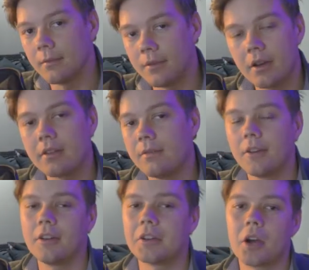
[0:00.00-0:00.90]
Very,
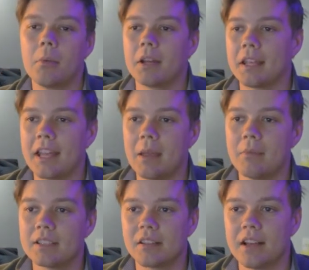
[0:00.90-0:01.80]
very common in
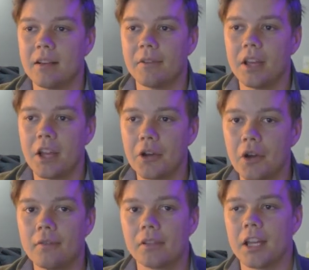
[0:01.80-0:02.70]
gamers. They'll have an
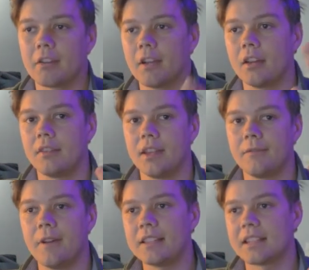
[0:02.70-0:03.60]
overlay around their
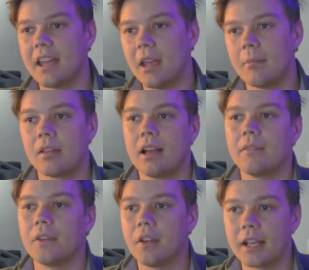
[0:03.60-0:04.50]
face cam, they'll
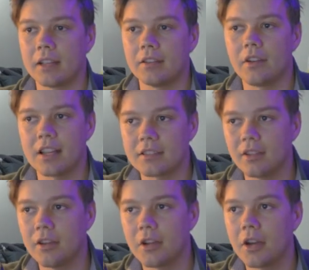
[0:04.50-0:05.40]
have like a nice
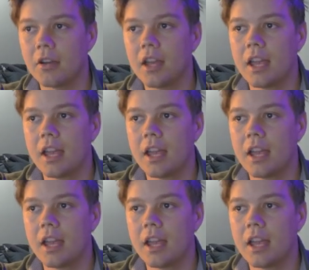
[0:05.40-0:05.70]
logo,